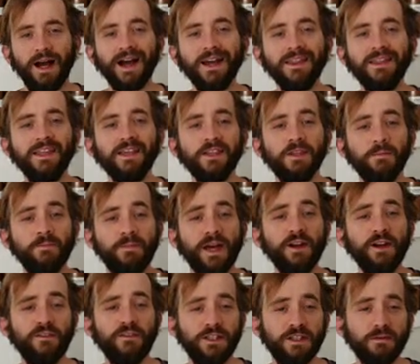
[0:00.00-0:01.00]
I think the
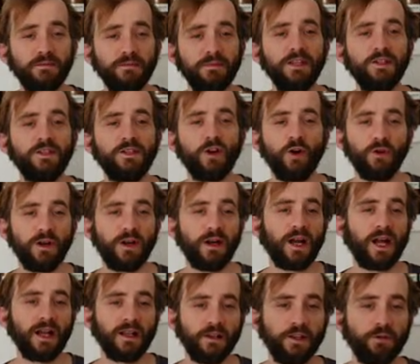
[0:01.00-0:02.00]
benefit to me to own
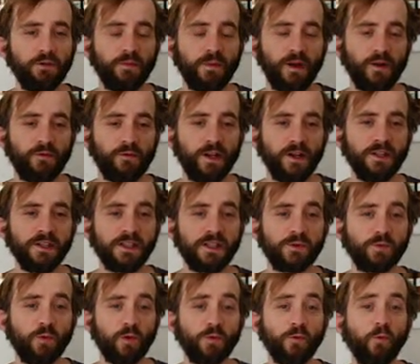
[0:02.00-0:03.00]
an island with my friends
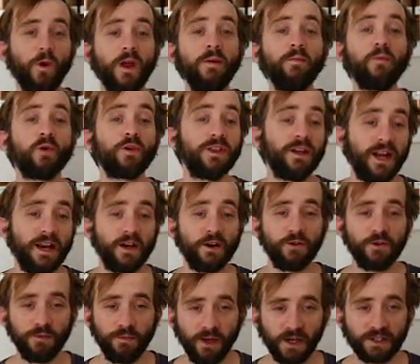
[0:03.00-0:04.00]
is worth way more than
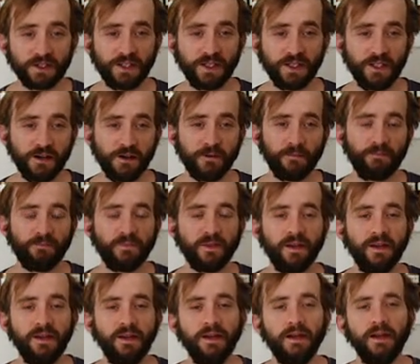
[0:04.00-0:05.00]
$800 a year.
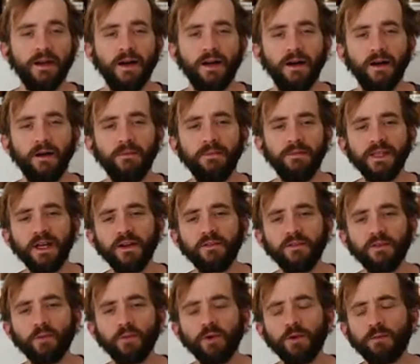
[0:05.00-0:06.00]
And
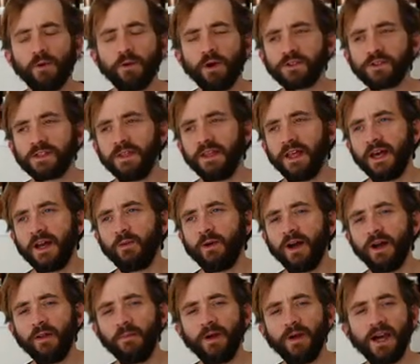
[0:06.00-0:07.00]
I wrote a post on that a
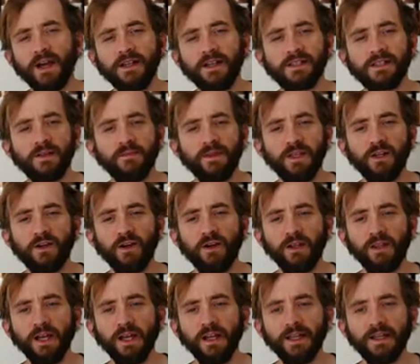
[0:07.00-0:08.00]
while back. It's something
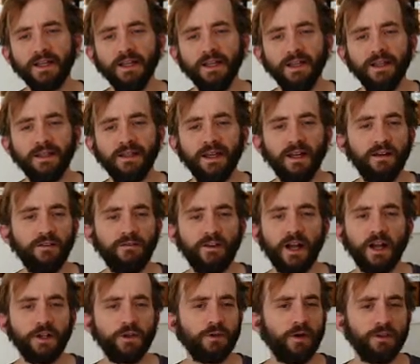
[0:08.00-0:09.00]
called like getting
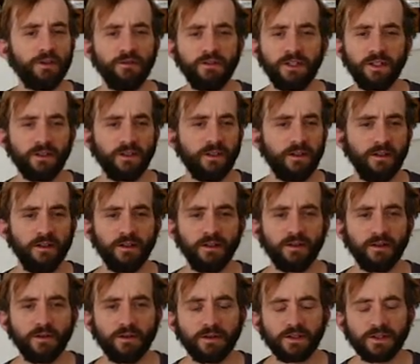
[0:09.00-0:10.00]
value on utility
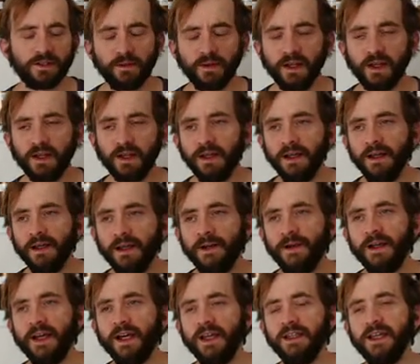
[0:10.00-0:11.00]
or something.
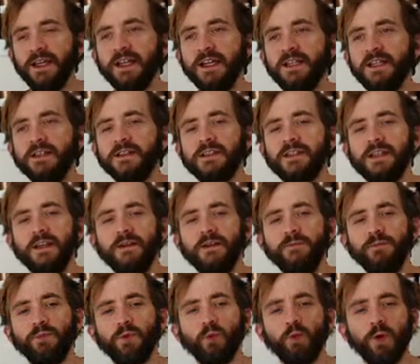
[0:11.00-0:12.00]
And the idea is
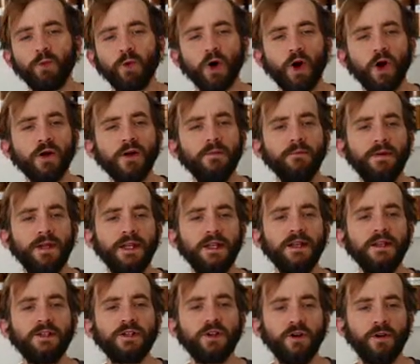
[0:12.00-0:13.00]
that when we're all
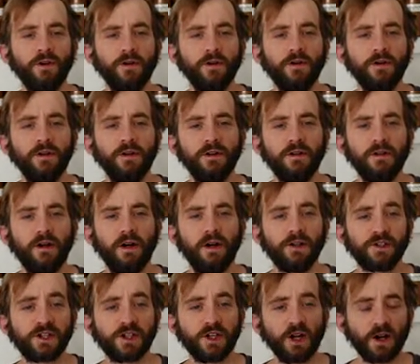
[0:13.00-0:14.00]
competing to earn
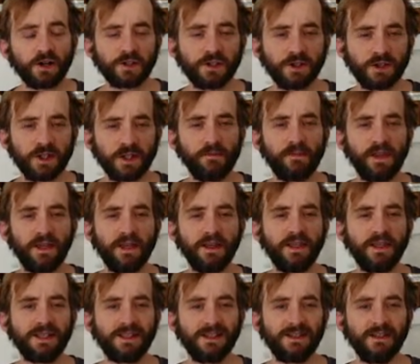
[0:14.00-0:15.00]
on stocks or
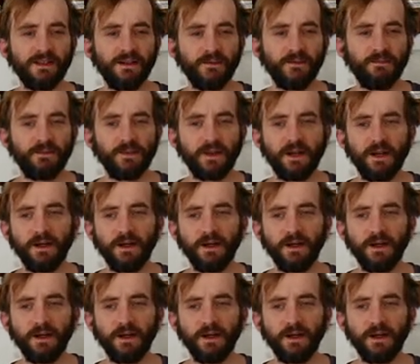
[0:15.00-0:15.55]
something, that's a